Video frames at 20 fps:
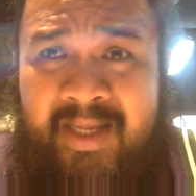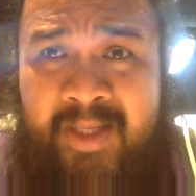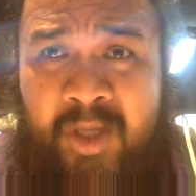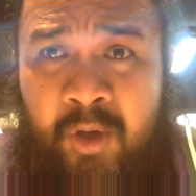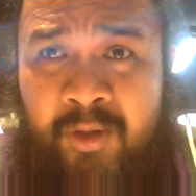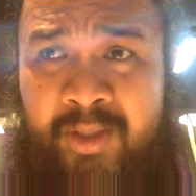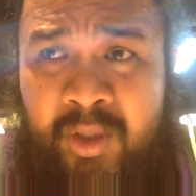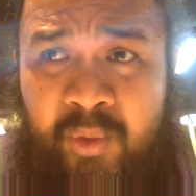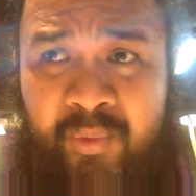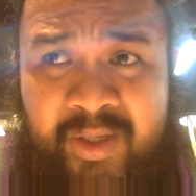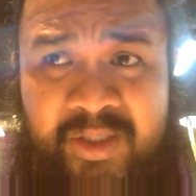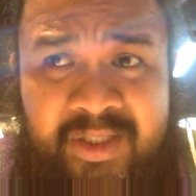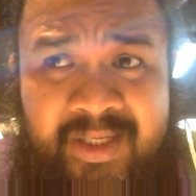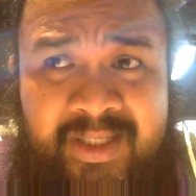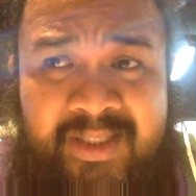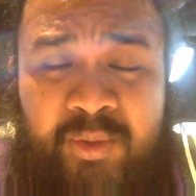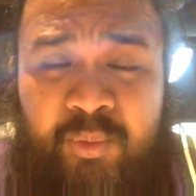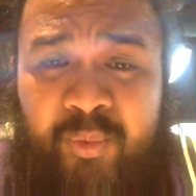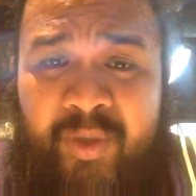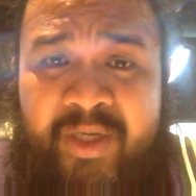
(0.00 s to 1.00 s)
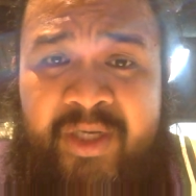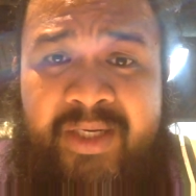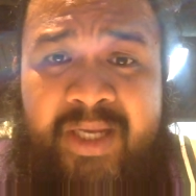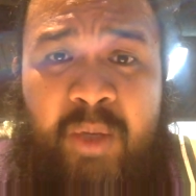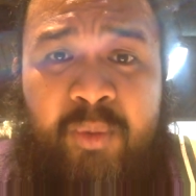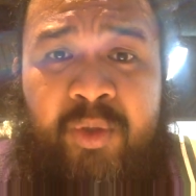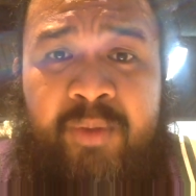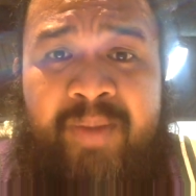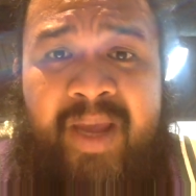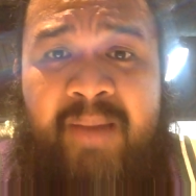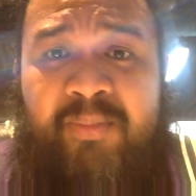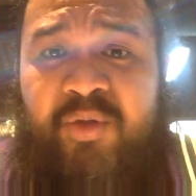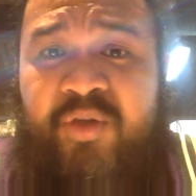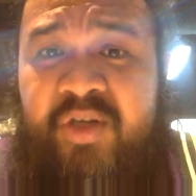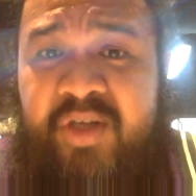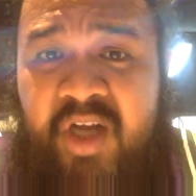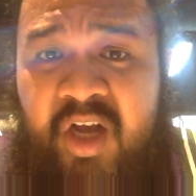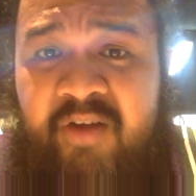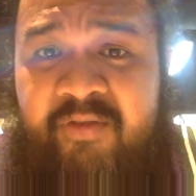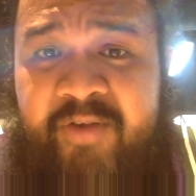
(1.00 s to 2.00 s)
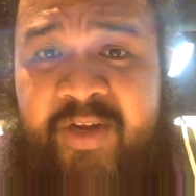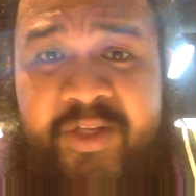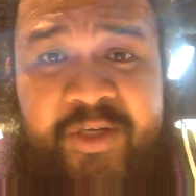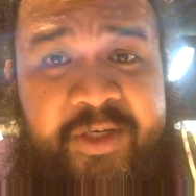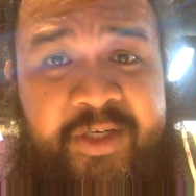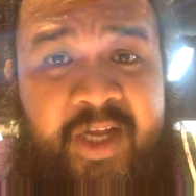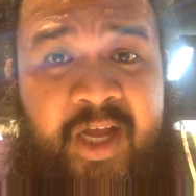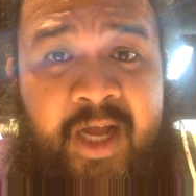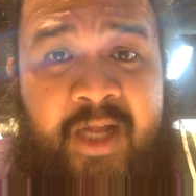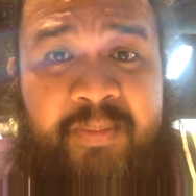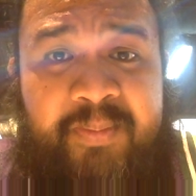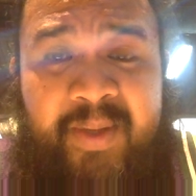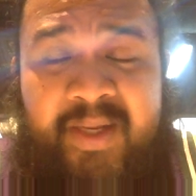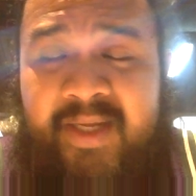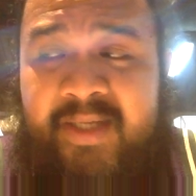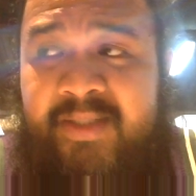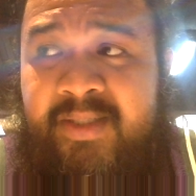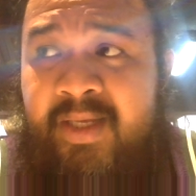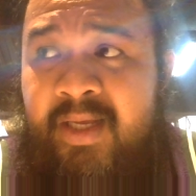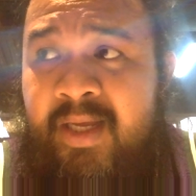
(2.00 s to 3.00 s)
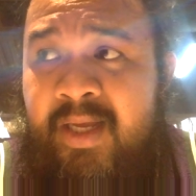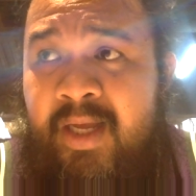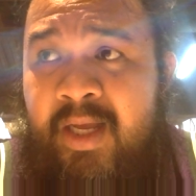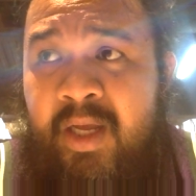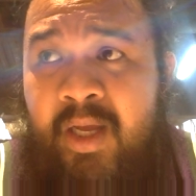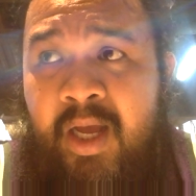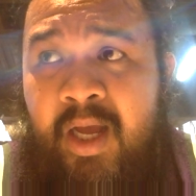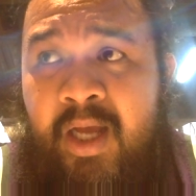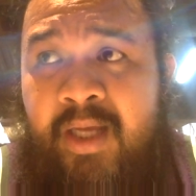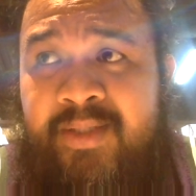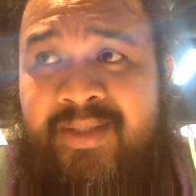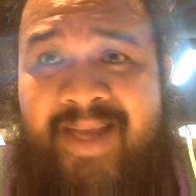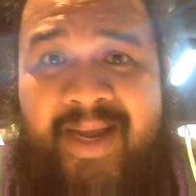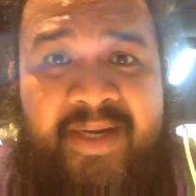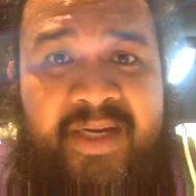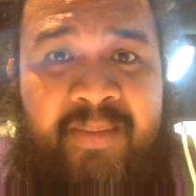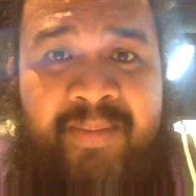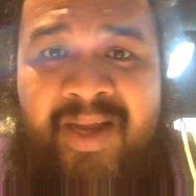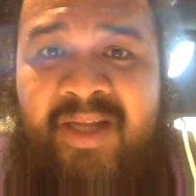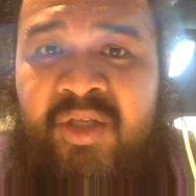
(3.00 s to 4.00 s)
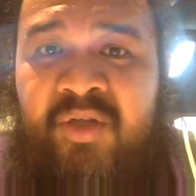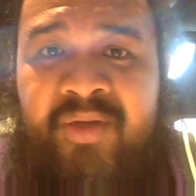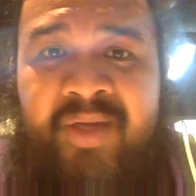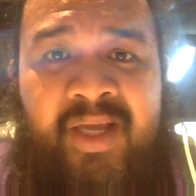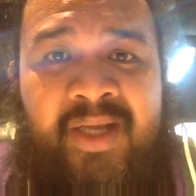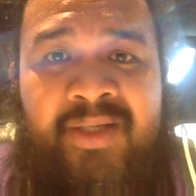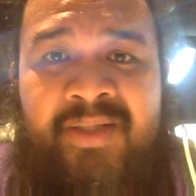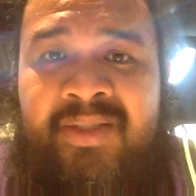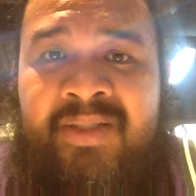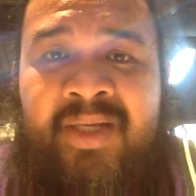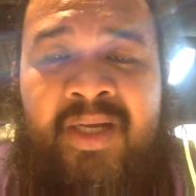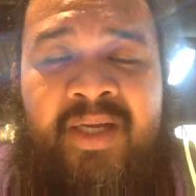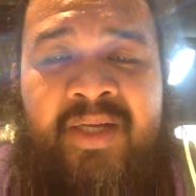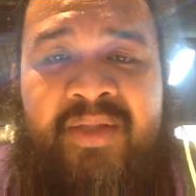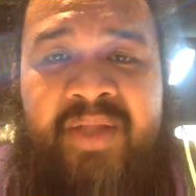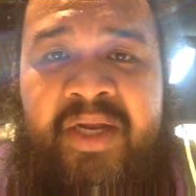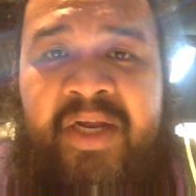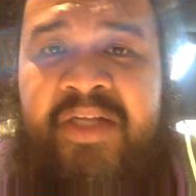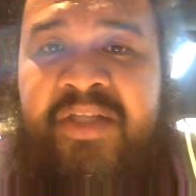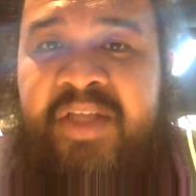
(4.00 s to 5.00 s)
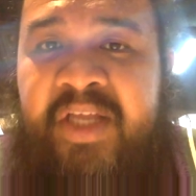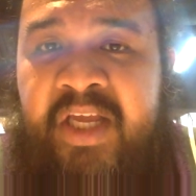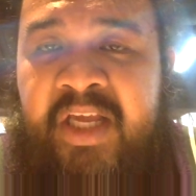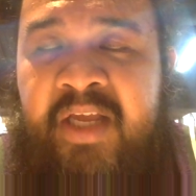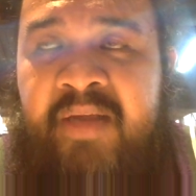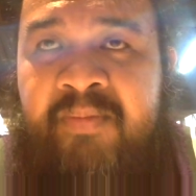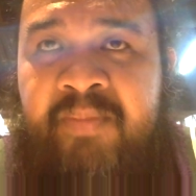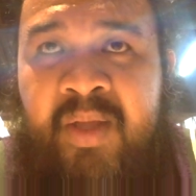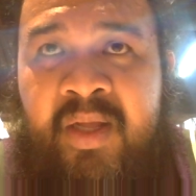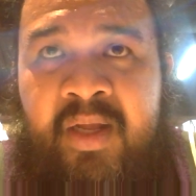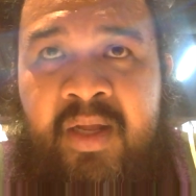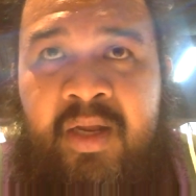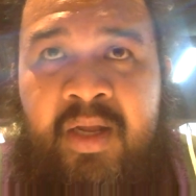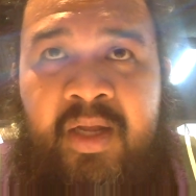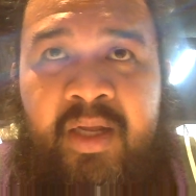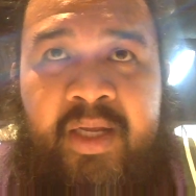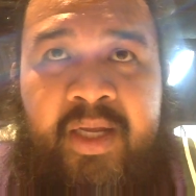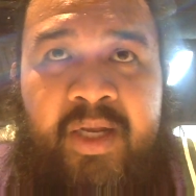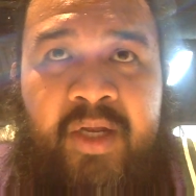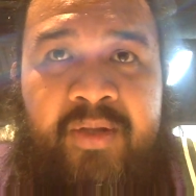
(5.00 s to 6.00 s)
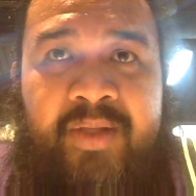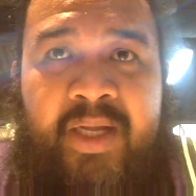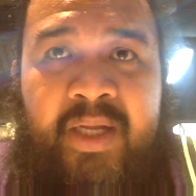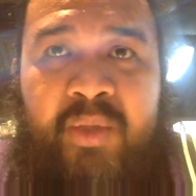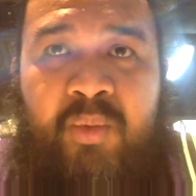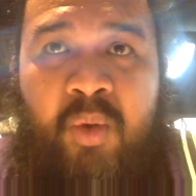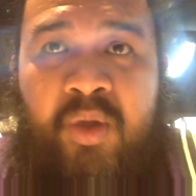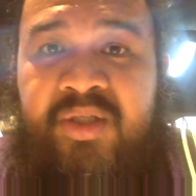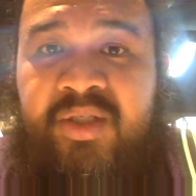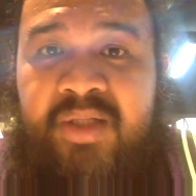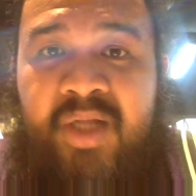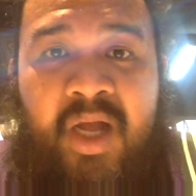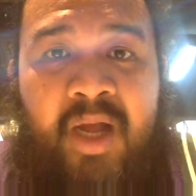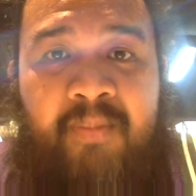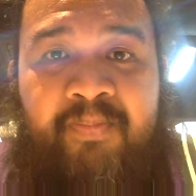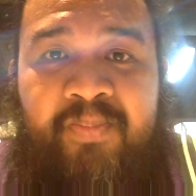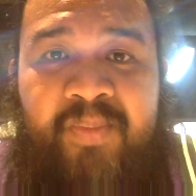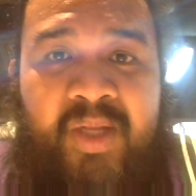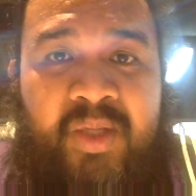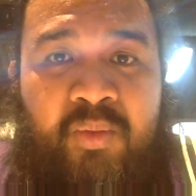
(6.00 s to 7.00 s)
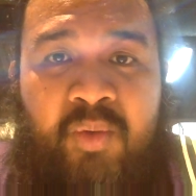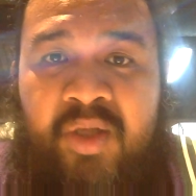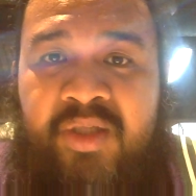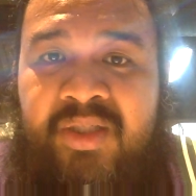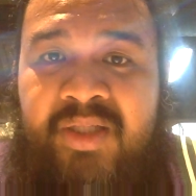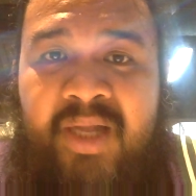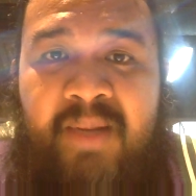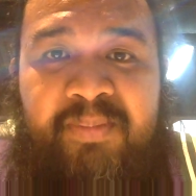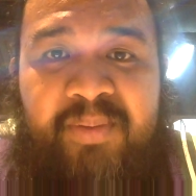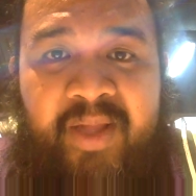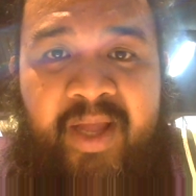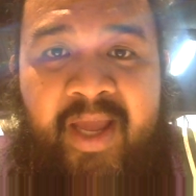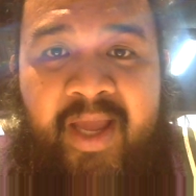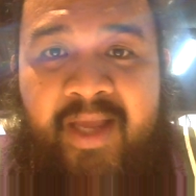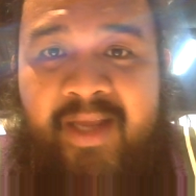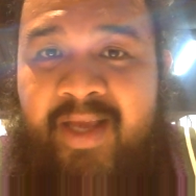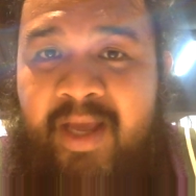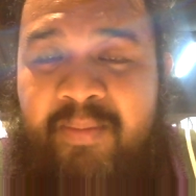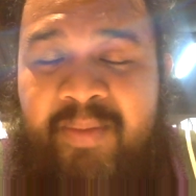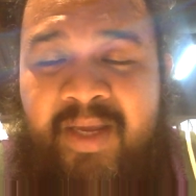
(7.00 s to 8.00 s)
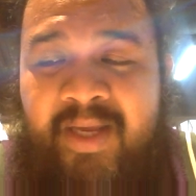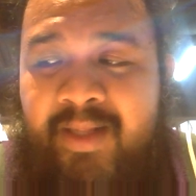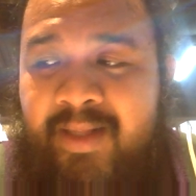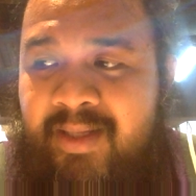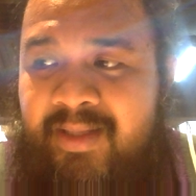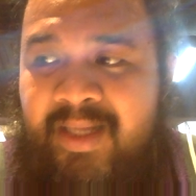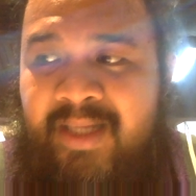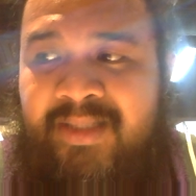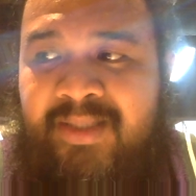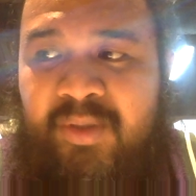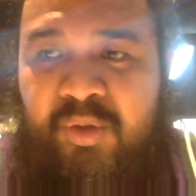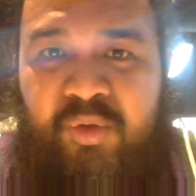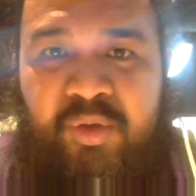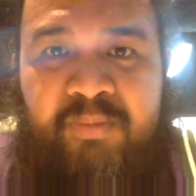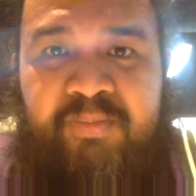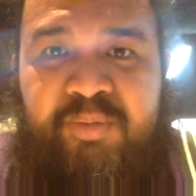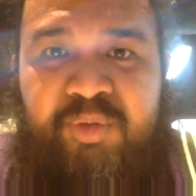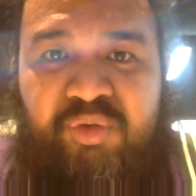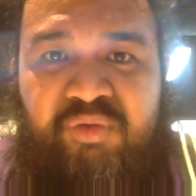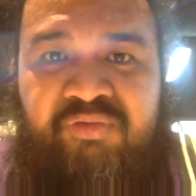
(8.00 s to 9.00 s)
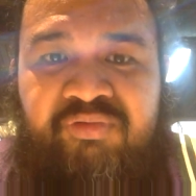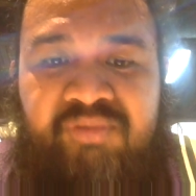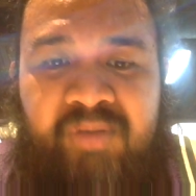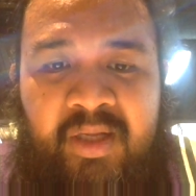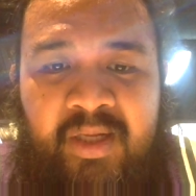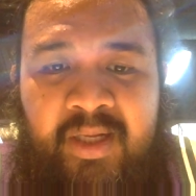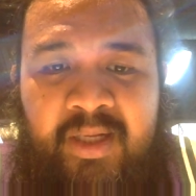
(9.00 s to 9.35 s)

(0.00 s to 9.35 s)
The only question is whether they would be able to cover it or not, because Sacramento Kings, they're a team, you know, that won't stop playing. I mean, that's a good proof.